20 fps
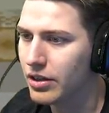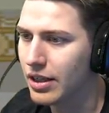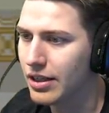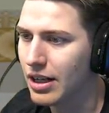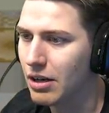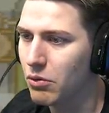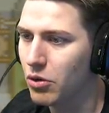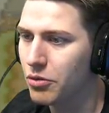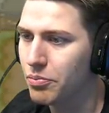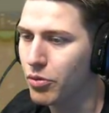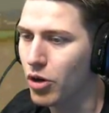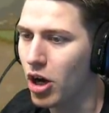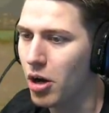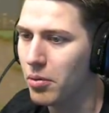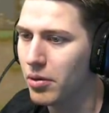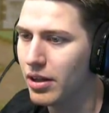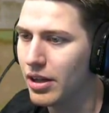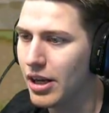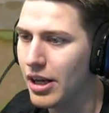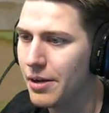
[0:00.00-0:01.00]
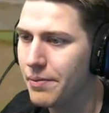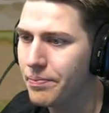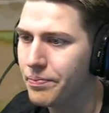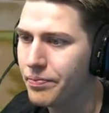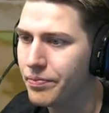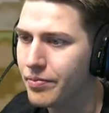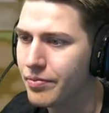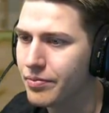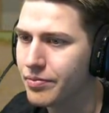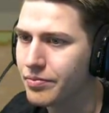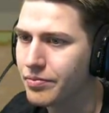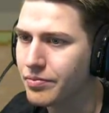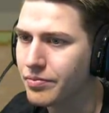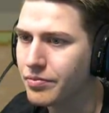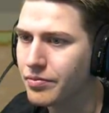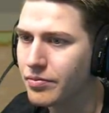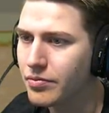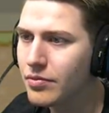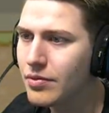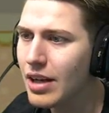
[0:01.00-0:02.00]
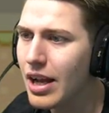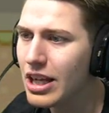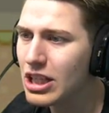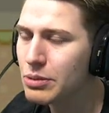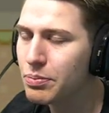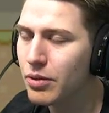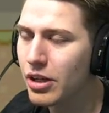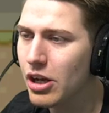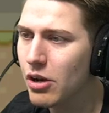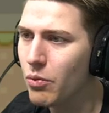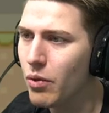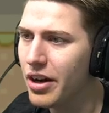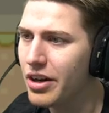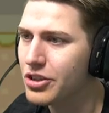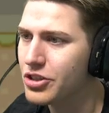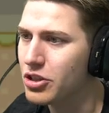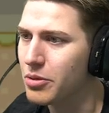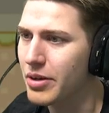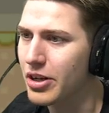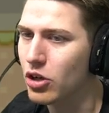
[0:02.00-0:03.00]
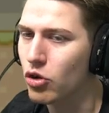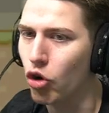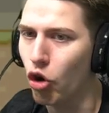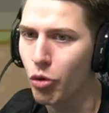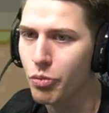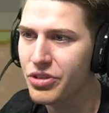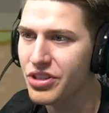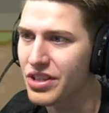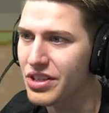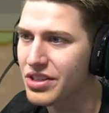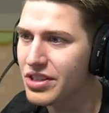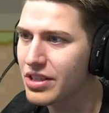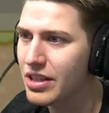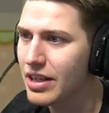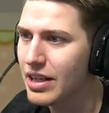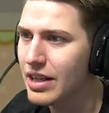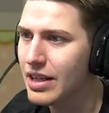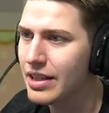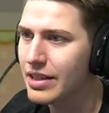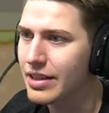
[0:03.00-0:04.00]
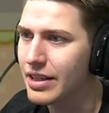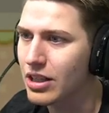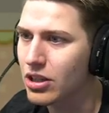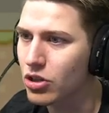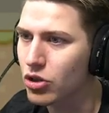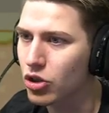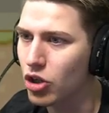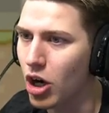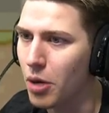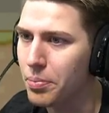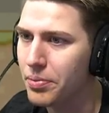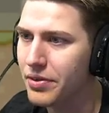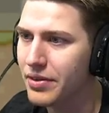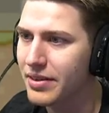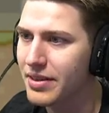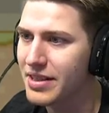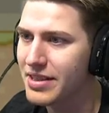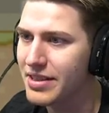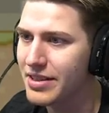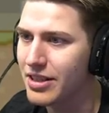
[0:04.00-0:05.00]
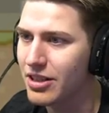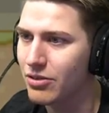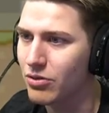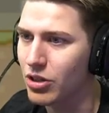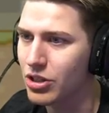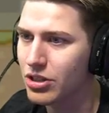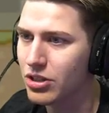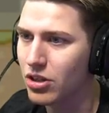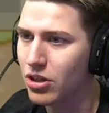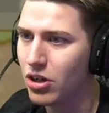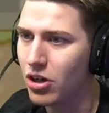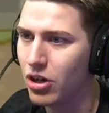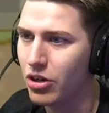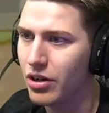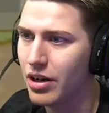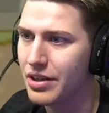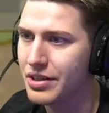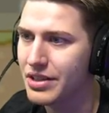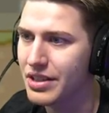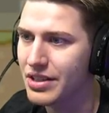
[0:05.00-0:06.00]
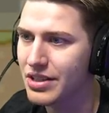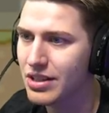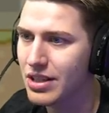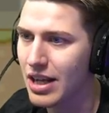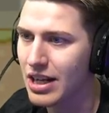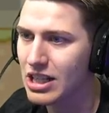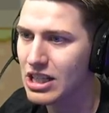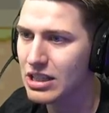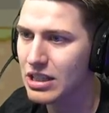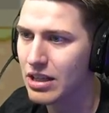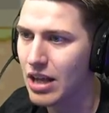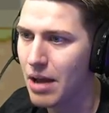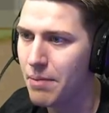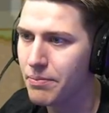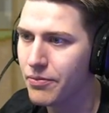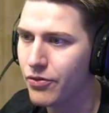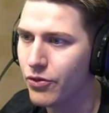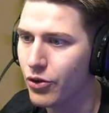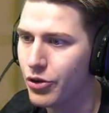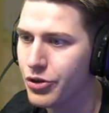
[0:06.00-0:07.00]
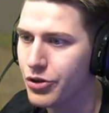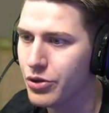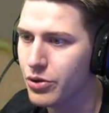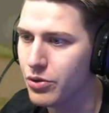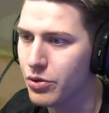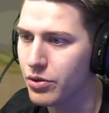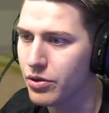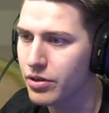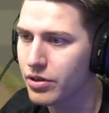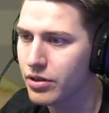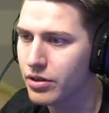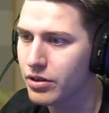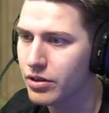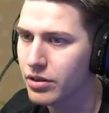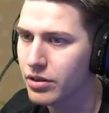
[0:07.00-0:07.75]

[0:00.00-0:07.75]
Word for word: Okay, that would probably explain why there's so many corpses. The crop this year was horrendous, except for you.